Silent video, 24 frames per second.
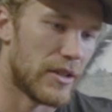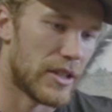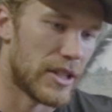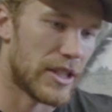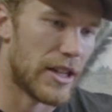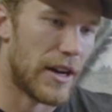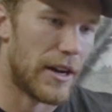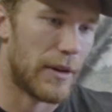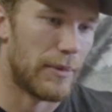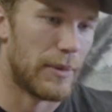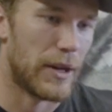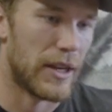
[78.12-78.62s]

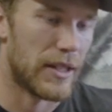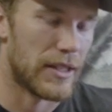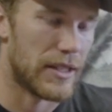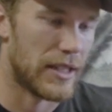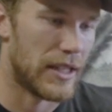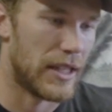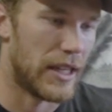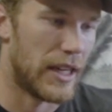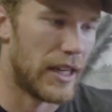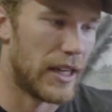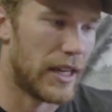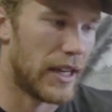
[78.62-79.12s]
stock parts
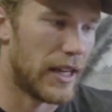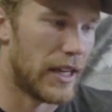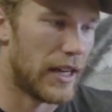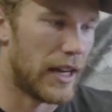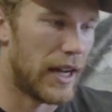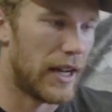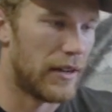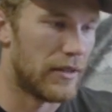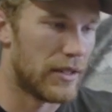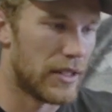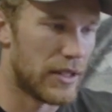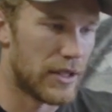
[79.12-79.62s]
in it and
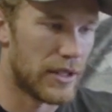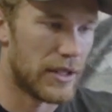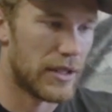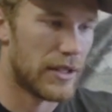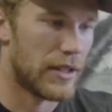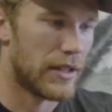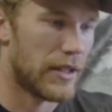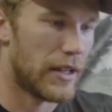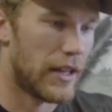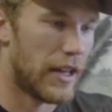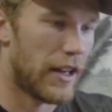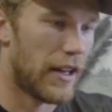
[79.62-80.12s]
I
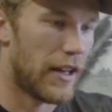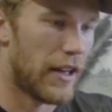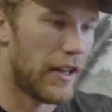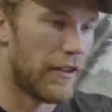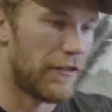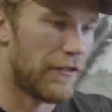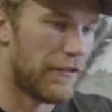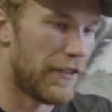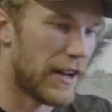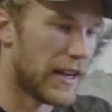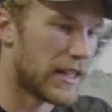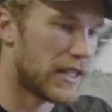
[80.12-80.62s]
was
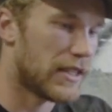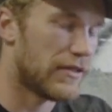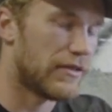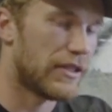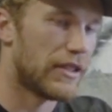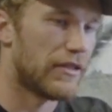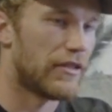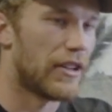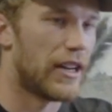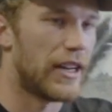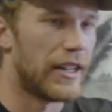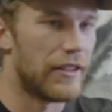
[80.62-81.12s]

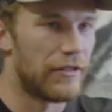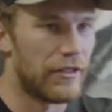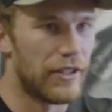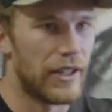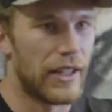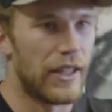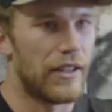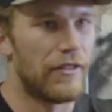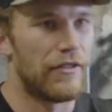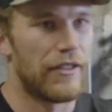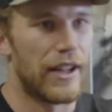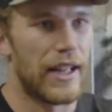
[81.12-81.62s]
effectively running
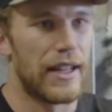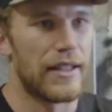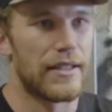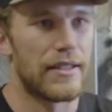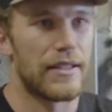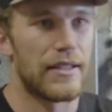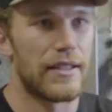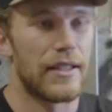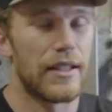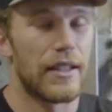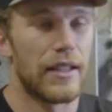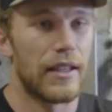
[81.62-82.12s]
really
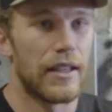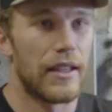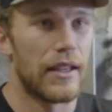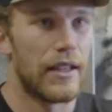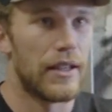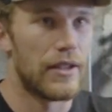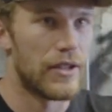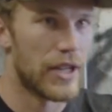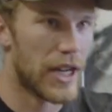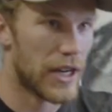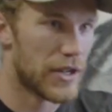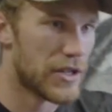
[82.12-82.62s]
advanced
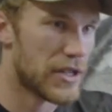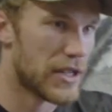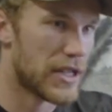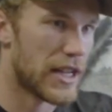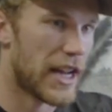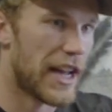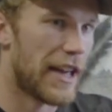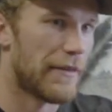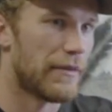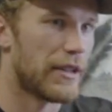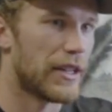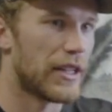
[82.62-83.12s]
injection
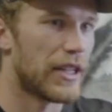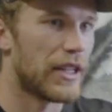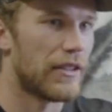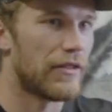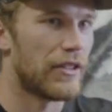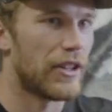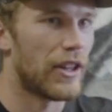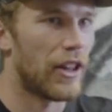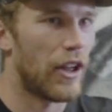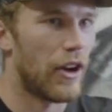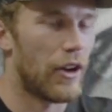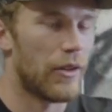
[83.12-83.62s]
timing
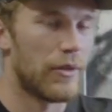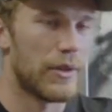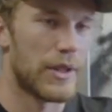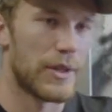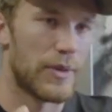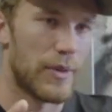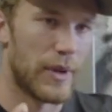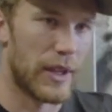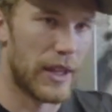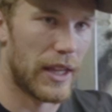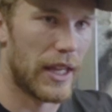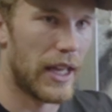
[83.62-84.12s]
even though it
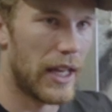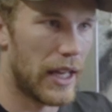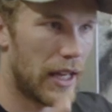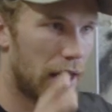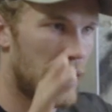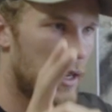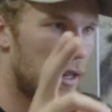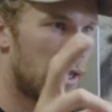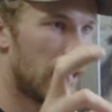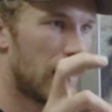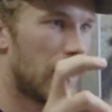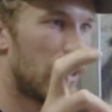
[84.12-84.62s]
was
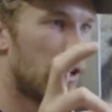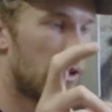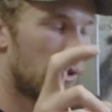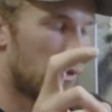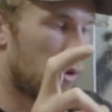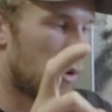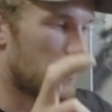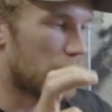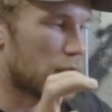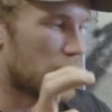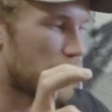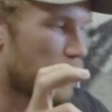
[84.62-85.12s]
within
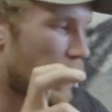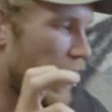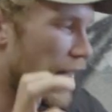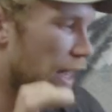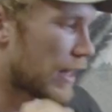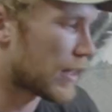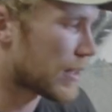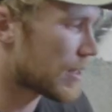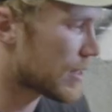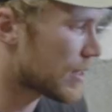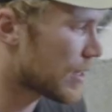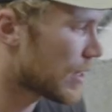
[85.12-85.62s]
normal
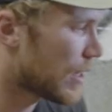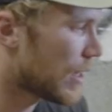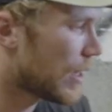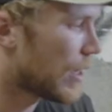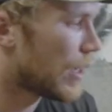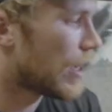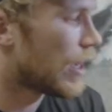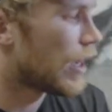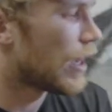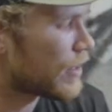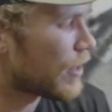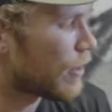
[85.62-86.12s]
specs.
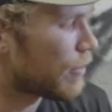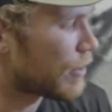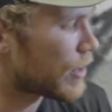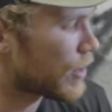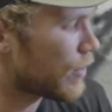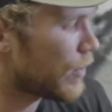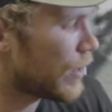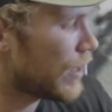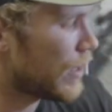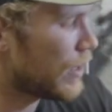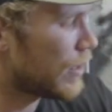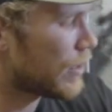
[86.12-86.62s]
So
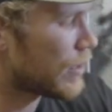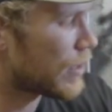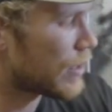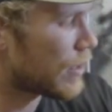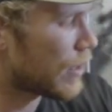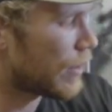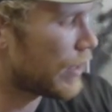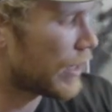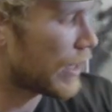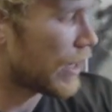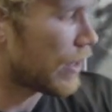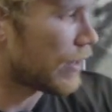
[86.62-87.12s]
between
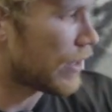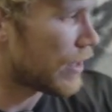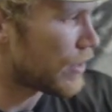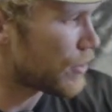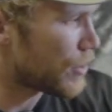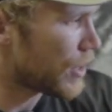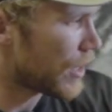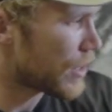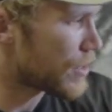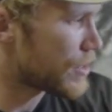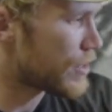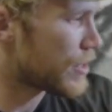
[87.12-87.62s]
slowing down the
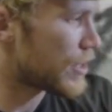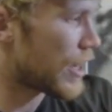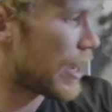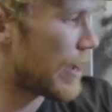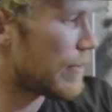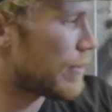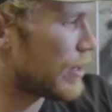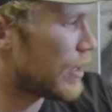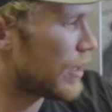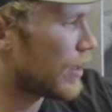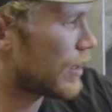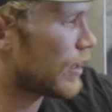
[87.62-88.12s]
injection
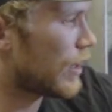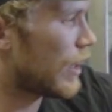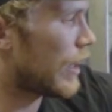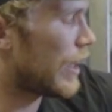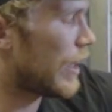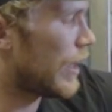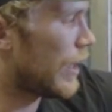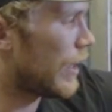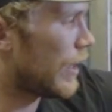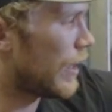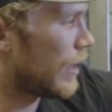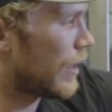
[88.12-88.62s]
timing
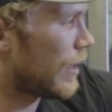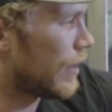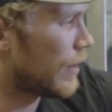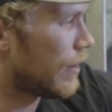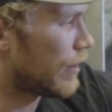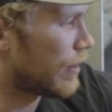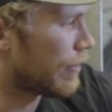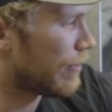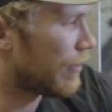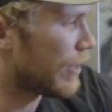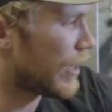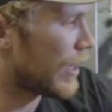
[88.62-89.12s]

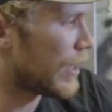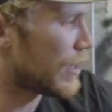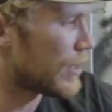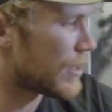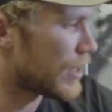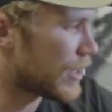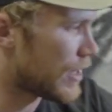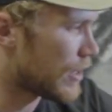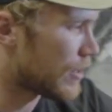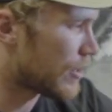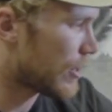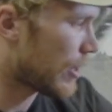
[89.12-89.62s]
and the
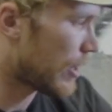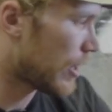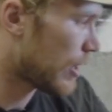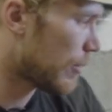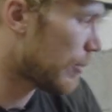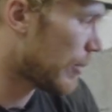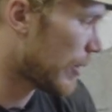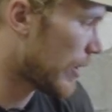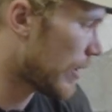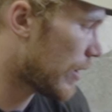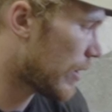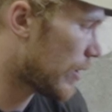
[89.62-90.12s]
VNT
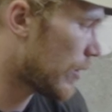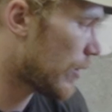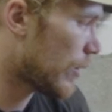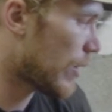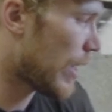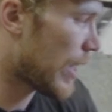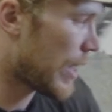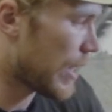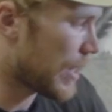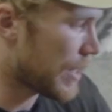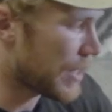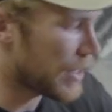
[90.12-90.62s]
turbo
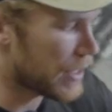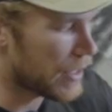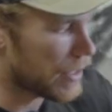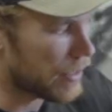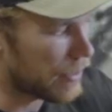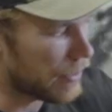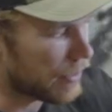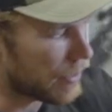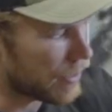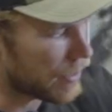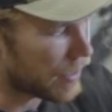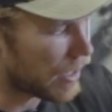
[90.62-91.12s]

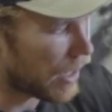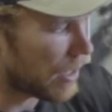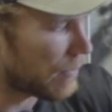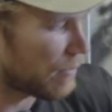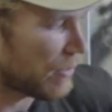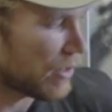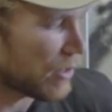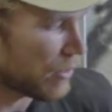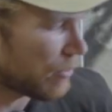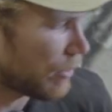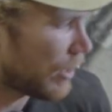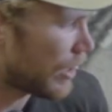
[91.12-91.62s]
and the 10
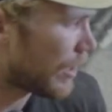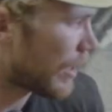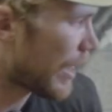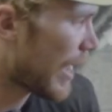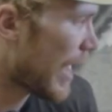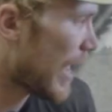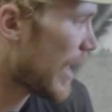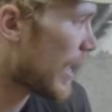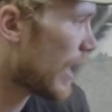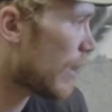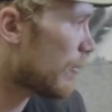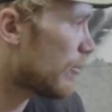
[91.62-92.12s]
millimeter
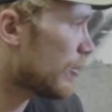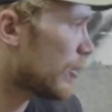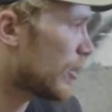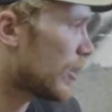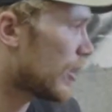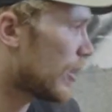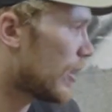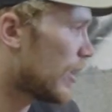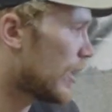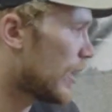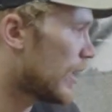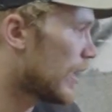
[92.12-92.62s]
head I put
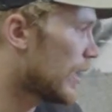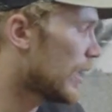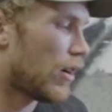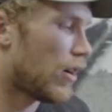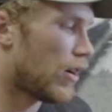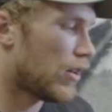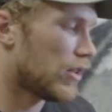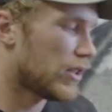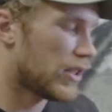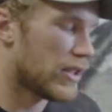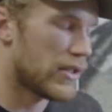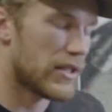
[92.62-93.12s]
on,
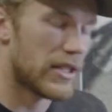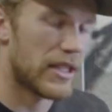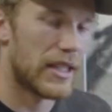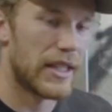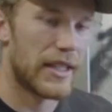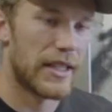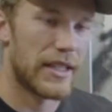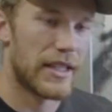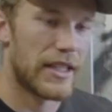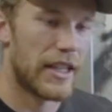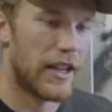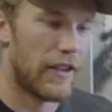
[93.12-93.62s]
all those
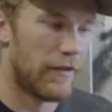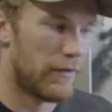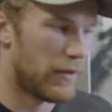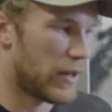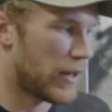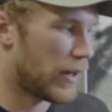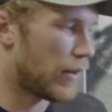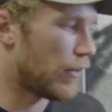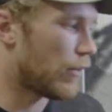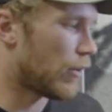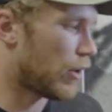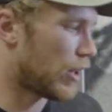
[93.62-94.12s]
things have
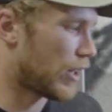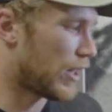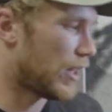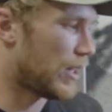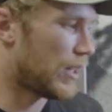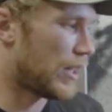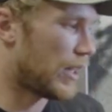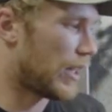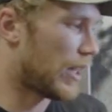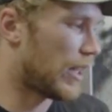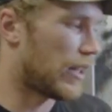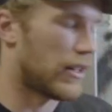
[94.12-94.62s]
been working
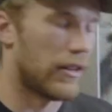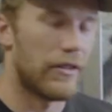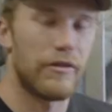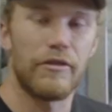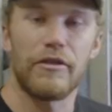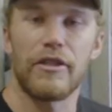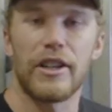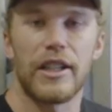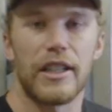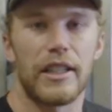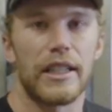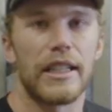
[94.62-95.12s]
together
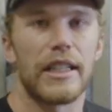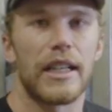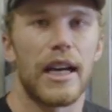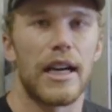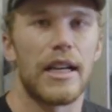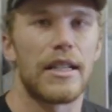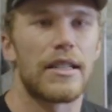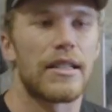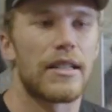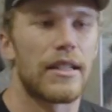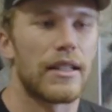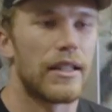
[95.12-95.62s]
really
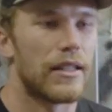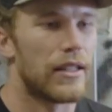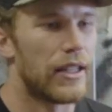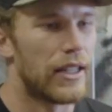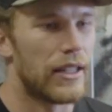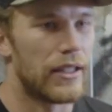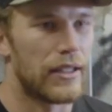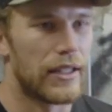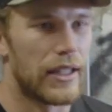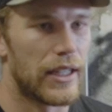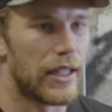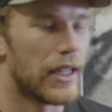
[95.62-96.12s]
nicely
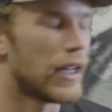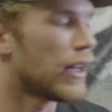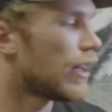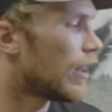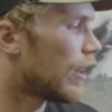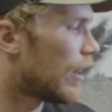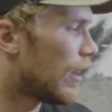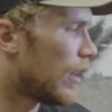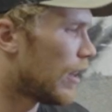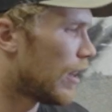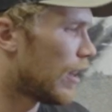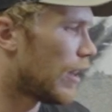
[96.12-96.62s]
lately
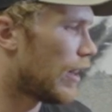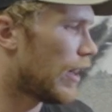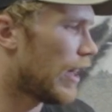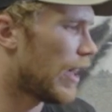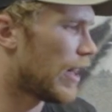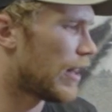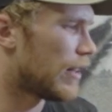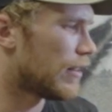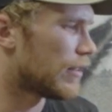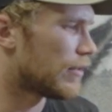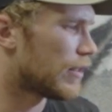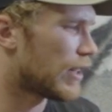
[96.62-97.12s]
uh,
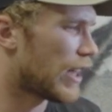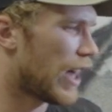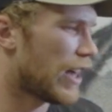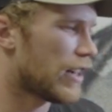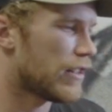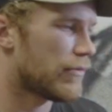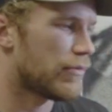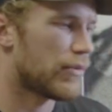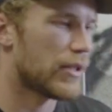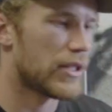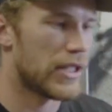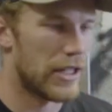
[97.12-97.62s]
and kind
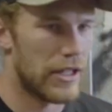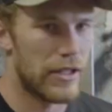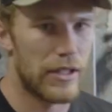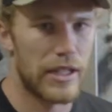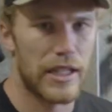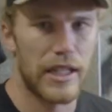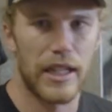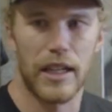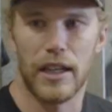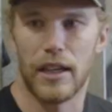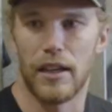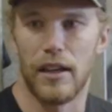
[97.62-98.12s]
of
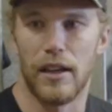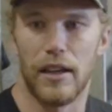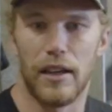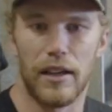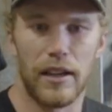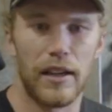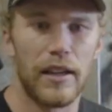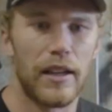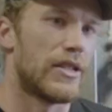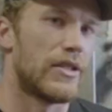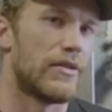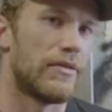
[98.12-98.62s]
producing a
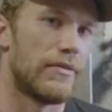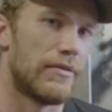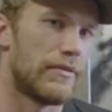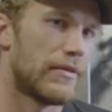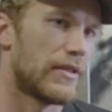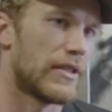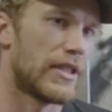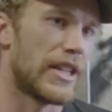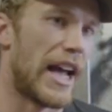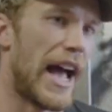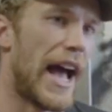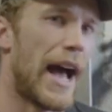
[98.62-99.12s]

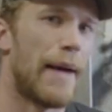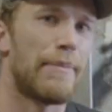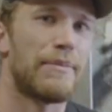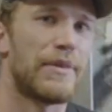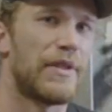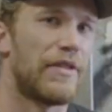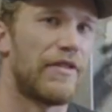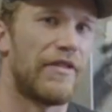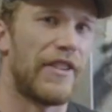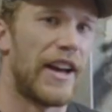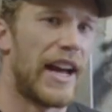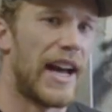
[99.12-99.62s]
tapped
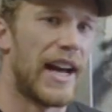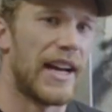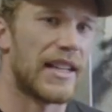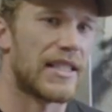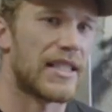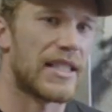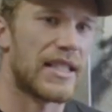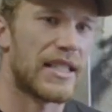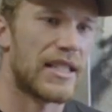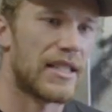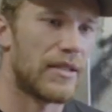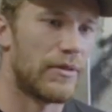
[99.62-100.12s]

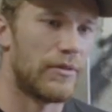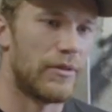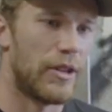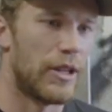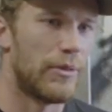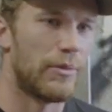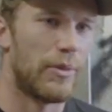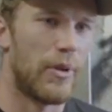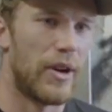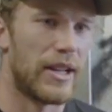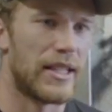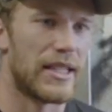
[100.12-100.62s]
fast
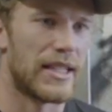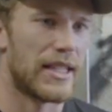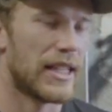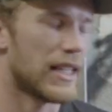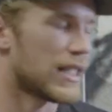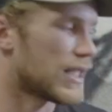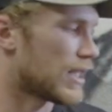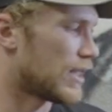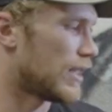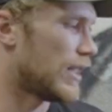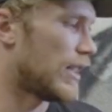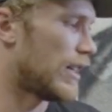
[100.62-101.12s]

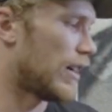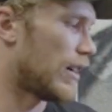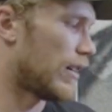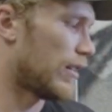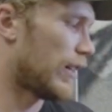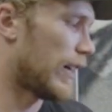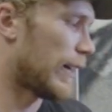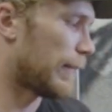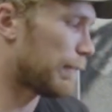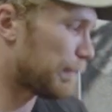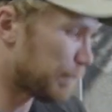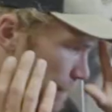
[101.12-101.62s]
1.6 liter. Like